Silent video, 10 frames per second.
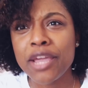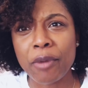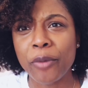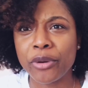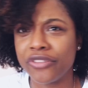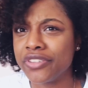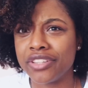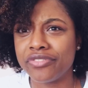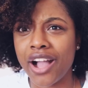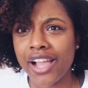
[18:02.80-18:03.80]
out perfectly
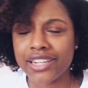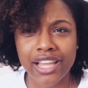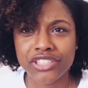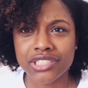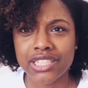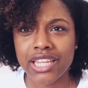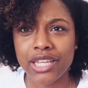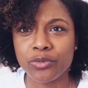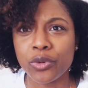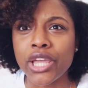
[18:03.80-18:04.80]
fine. Actually,
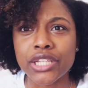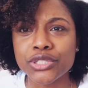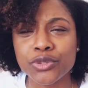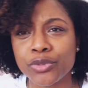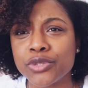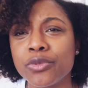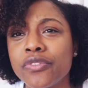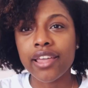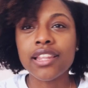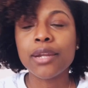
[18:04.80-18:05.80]
it went super smooth.
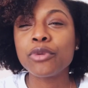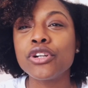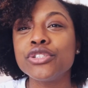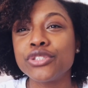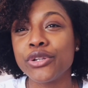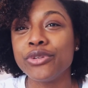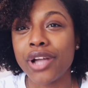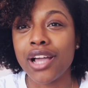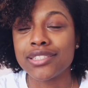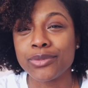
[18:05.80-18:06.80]
And then I'm gonna show you
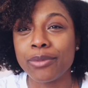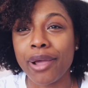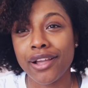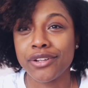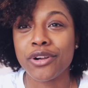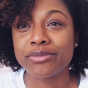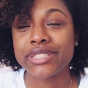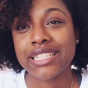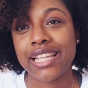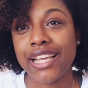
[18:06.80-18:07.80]
guys what my underarms
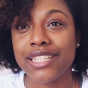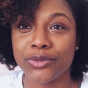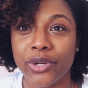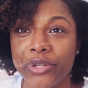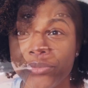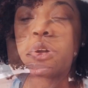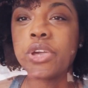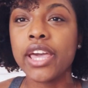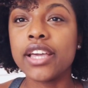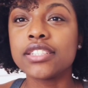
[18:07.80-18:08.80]
look like as well.
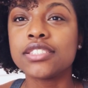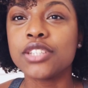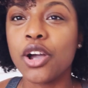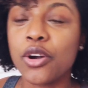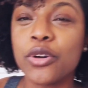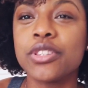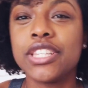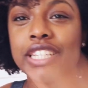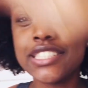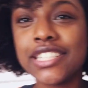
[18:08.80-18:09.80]
Okay, so
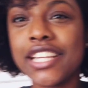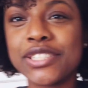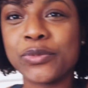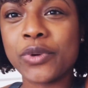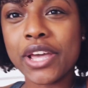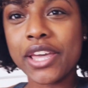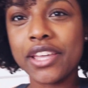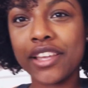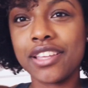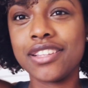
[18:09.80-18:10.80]
this is what
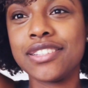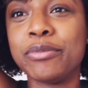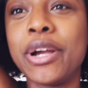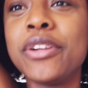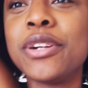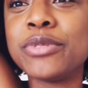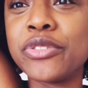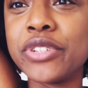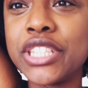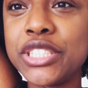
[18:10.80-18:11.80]
my underarms are.
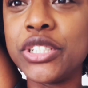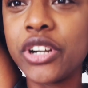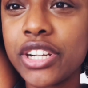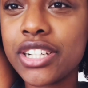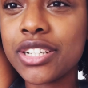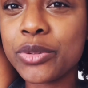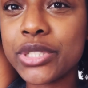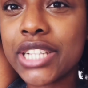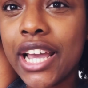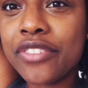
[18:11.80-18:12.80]
Really dark,
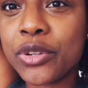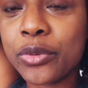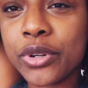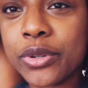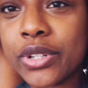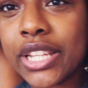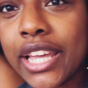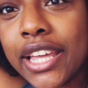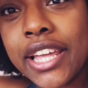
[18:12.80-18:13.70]
which I have to work on that,